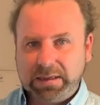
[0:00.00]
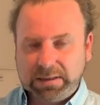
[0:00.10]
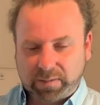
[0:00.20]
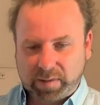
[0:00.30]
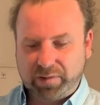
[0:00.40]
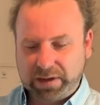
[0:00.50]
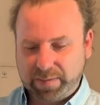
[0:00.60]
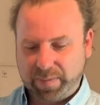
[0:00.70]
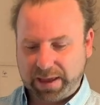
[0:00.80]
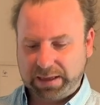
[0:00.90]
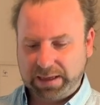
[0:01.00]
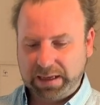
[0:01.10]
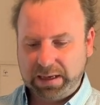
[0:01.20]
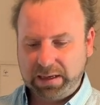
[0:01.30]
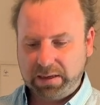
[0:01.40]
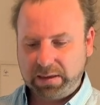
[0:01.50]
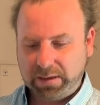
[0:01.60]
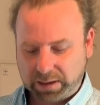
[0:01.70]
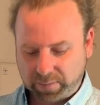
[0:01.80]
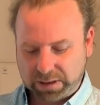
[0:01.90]
So we bring it back in,
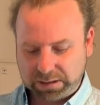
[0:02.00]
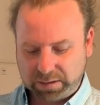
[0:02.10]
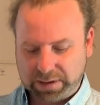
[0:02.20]
and you want it to